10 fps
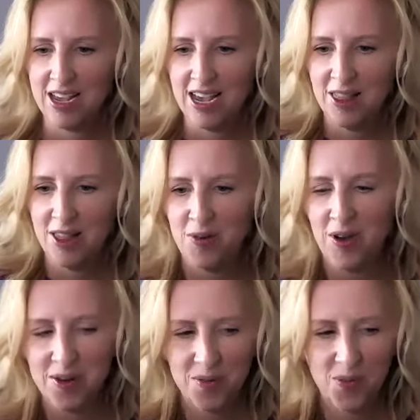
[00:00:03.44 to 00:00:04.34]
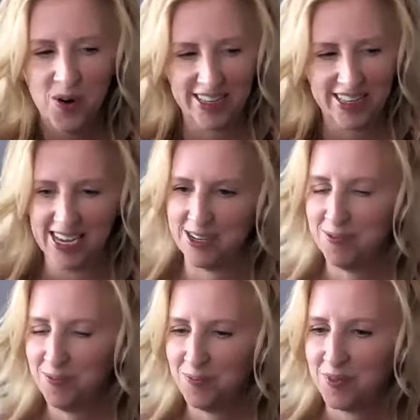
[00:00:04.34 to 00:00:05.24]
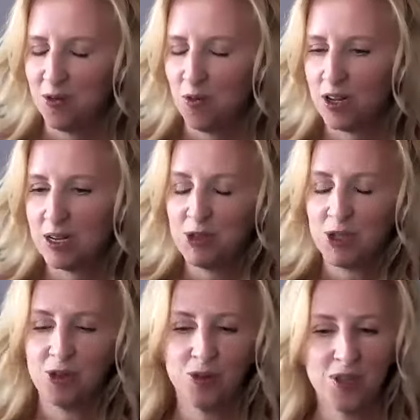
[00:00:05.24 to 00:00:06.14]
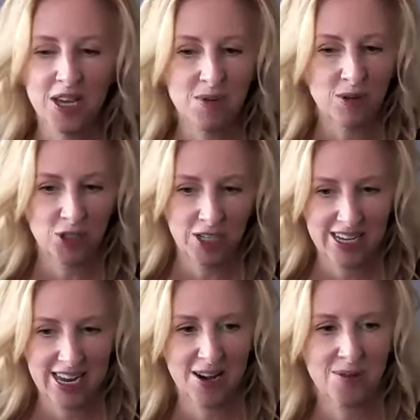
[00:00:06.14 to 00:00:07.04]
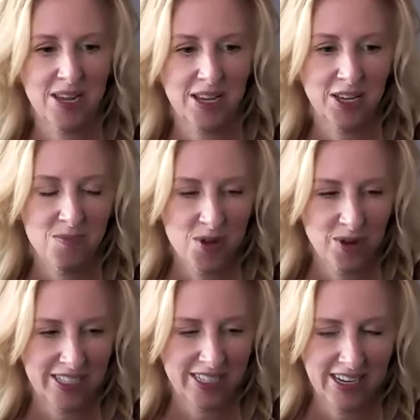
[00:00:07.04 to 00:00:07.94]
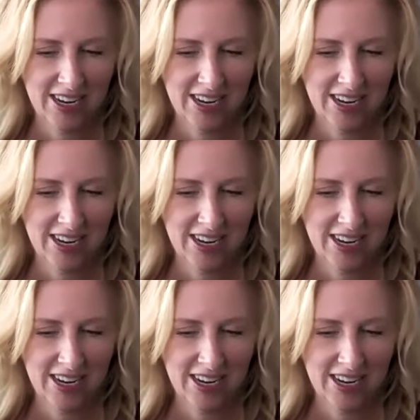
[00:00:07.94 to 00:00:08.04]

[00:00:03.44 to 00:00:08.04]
Hello and welcome. Welcome to the Emotional Anatomy community.